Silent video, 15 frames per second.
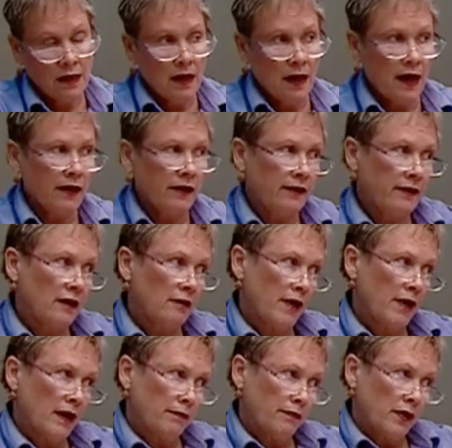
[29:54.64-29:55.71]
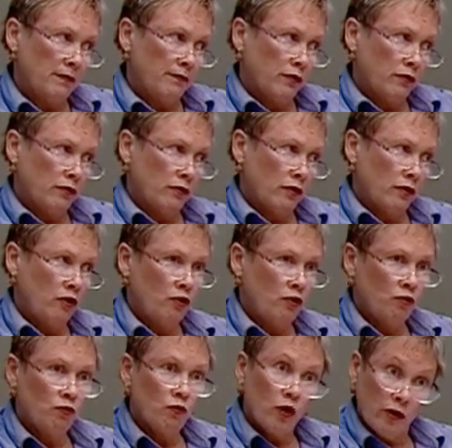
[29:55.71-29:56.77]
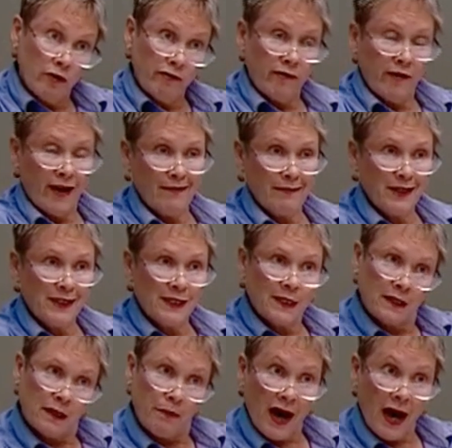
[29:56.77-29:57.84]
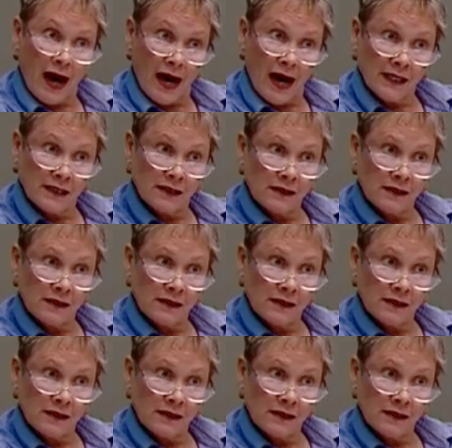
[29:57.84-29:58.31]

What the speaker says: and think about people who were famous in the past,